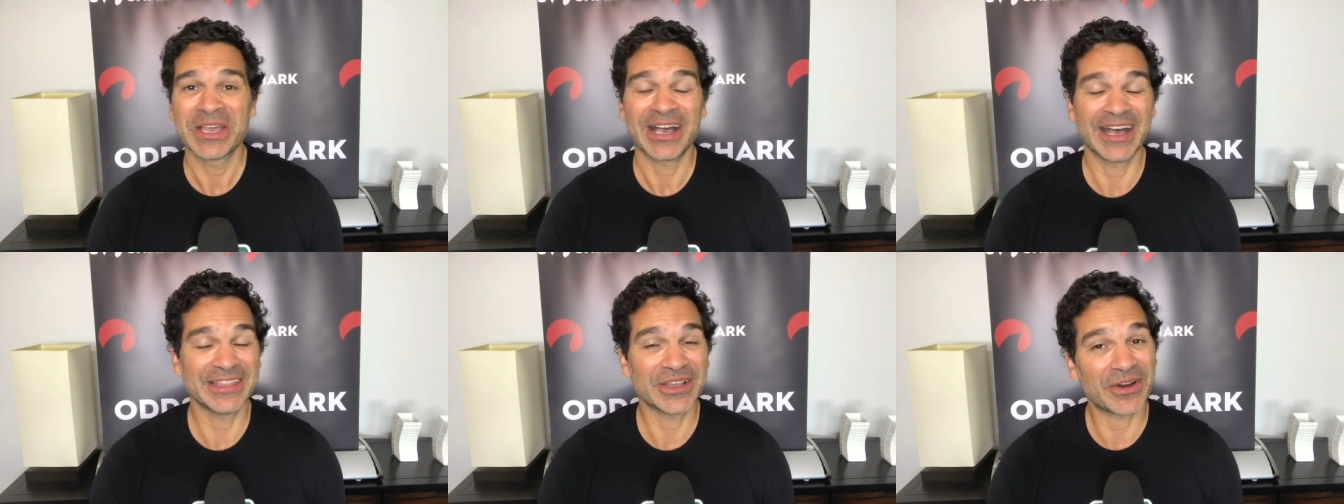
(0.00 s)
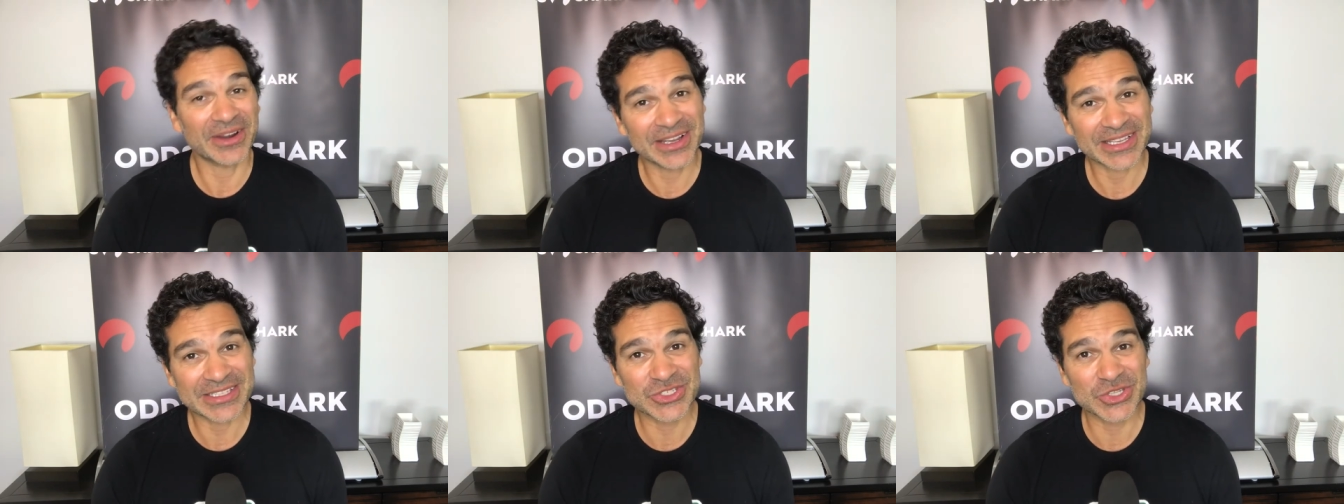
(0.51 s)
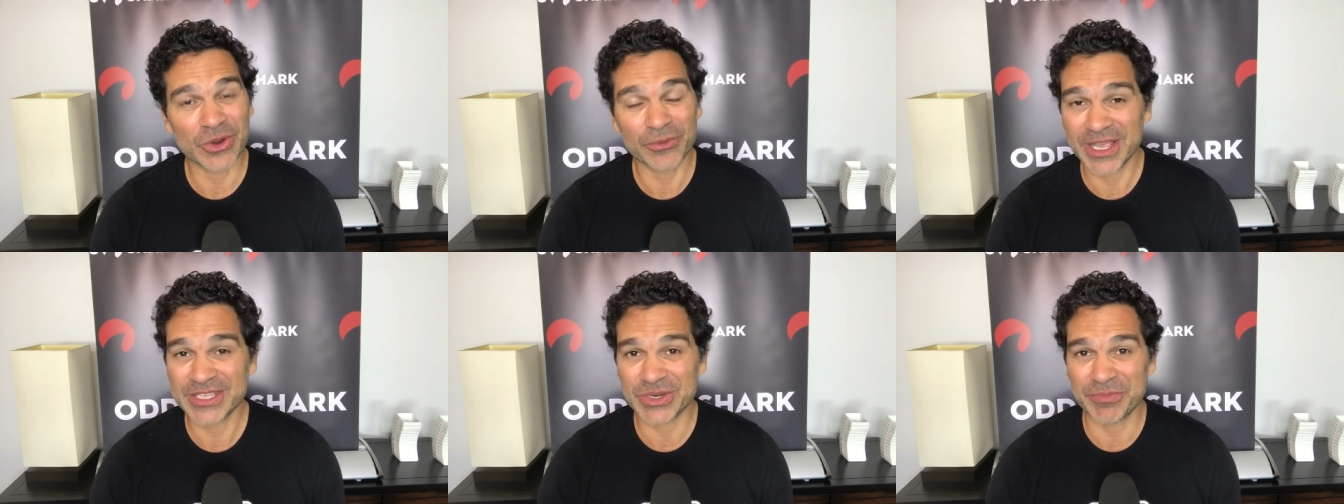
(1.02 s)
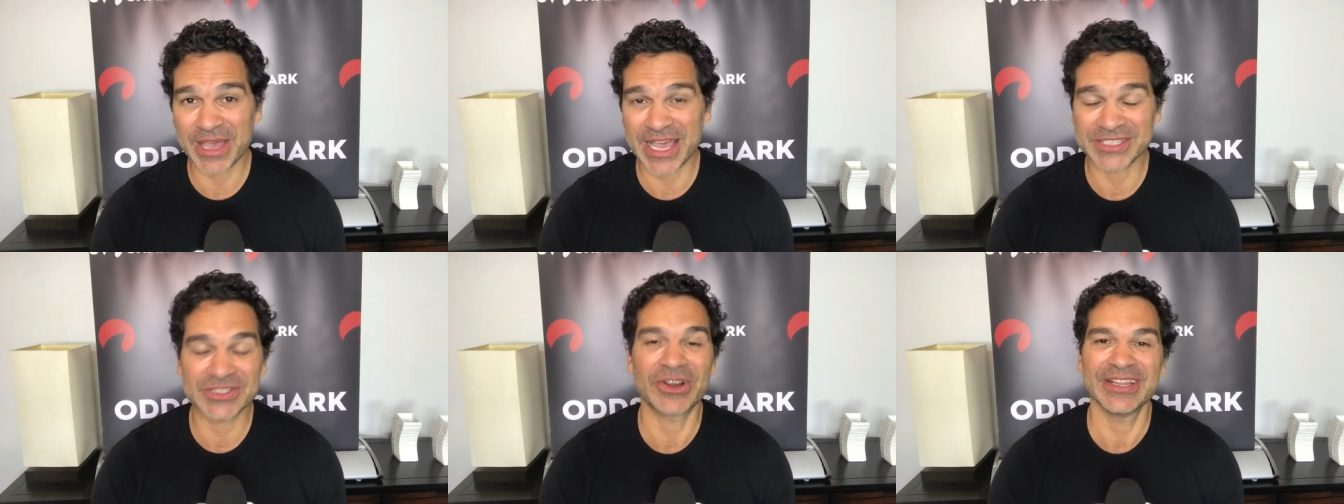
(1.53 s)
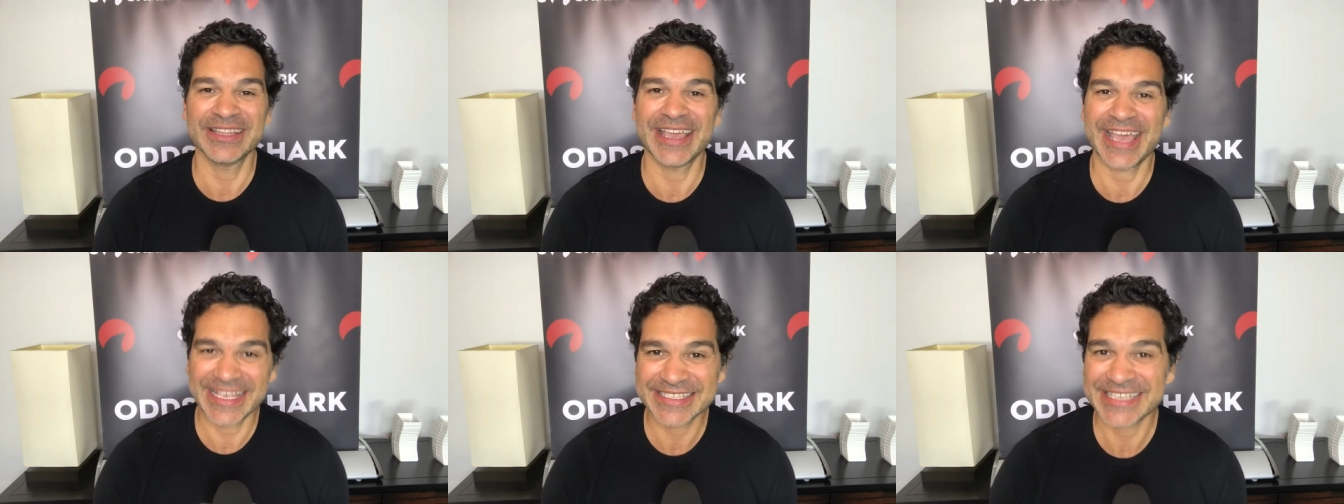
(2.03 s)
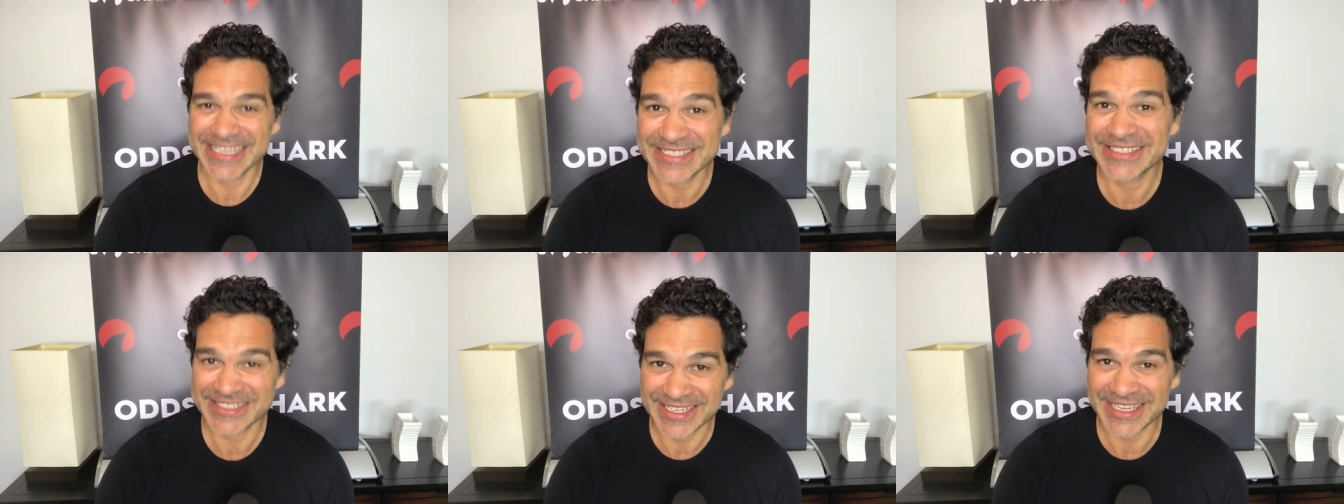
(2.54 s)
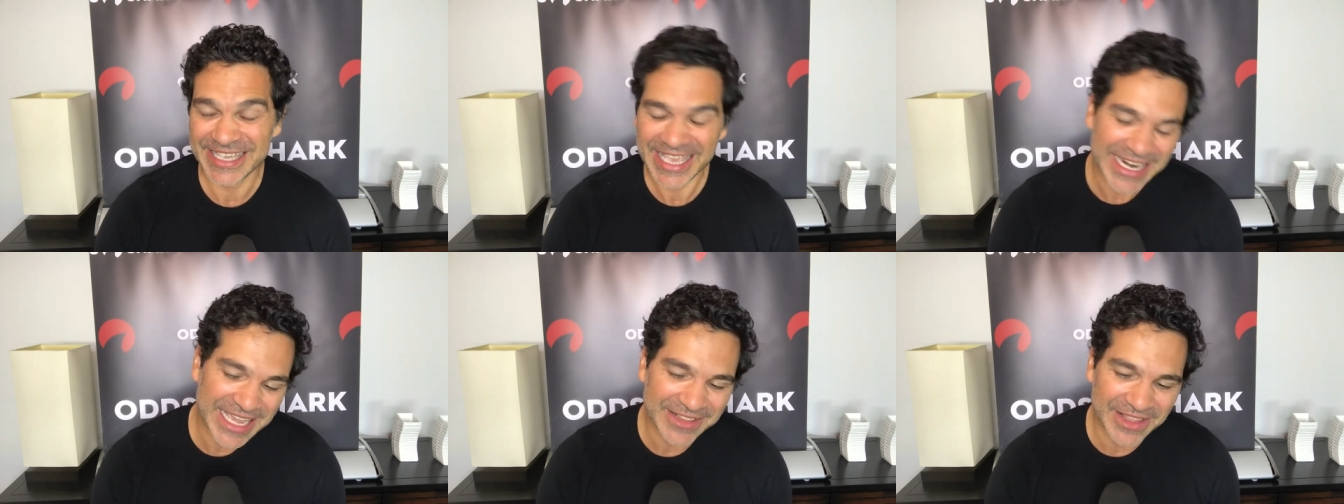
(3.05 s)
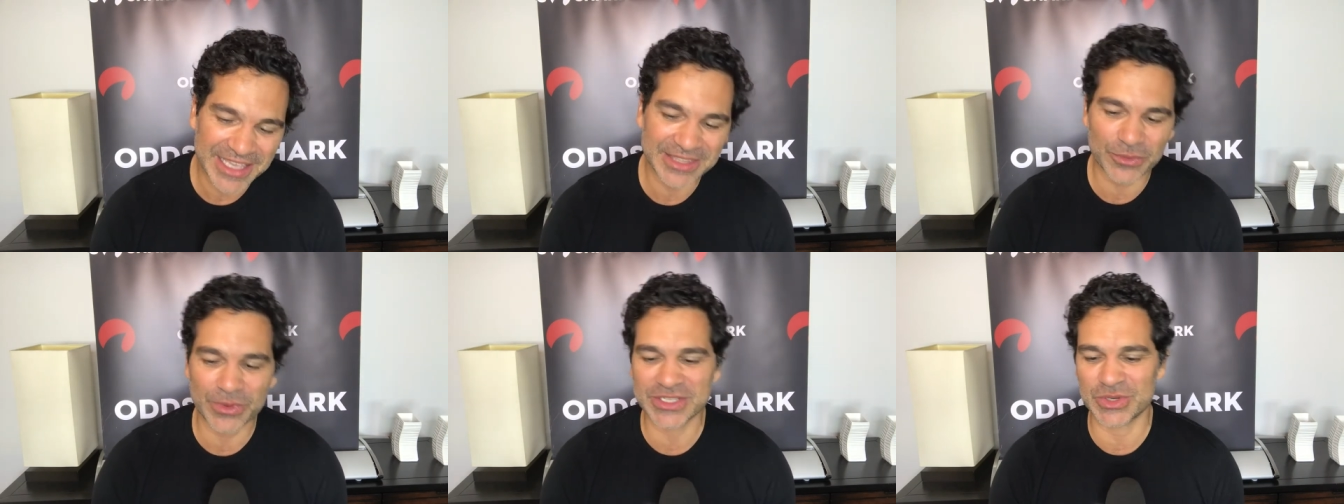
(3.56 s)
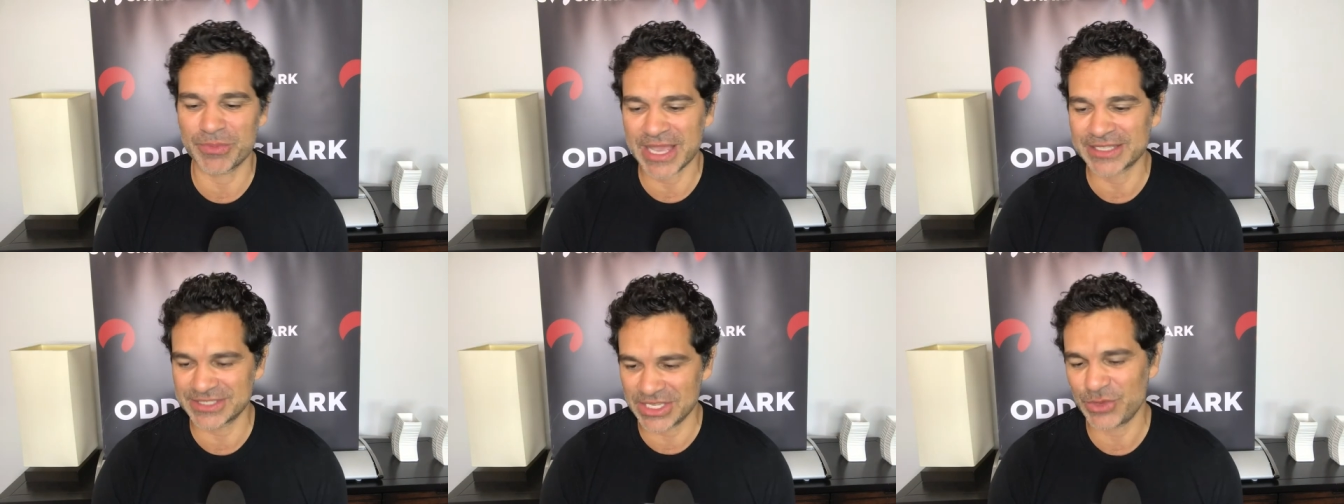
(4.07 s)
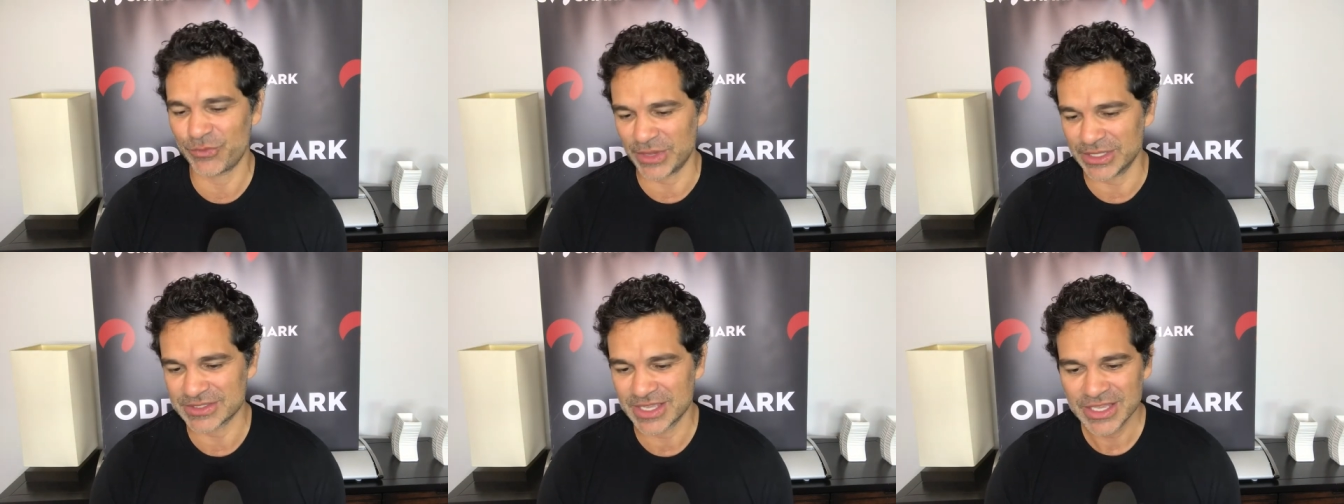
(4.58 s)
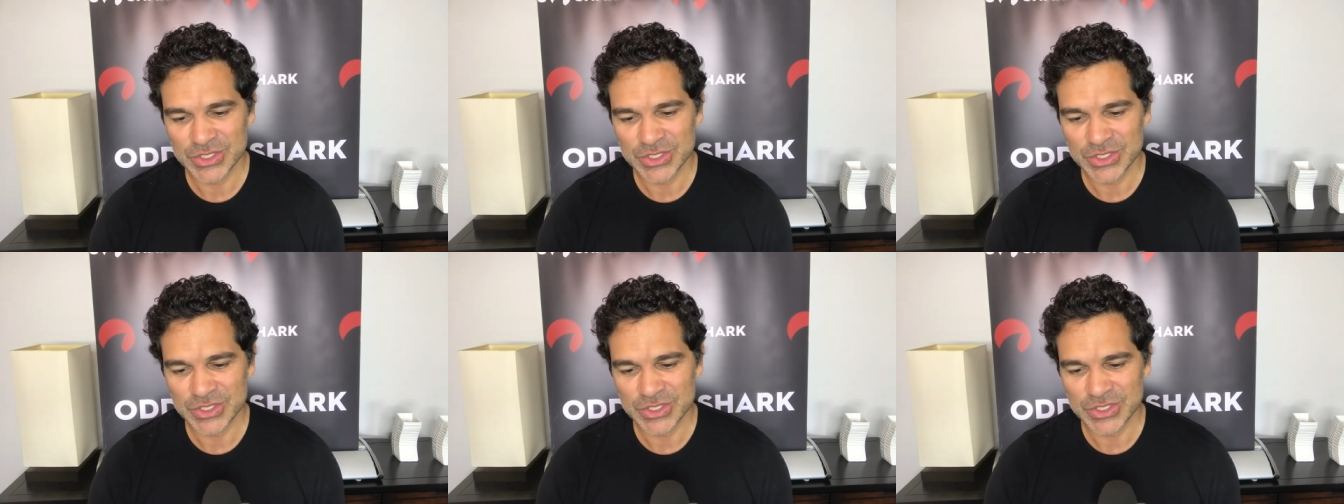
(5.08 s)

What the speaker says: The Arkansas Razorbacks are in the SEC, and I like the Razorbacks' defense.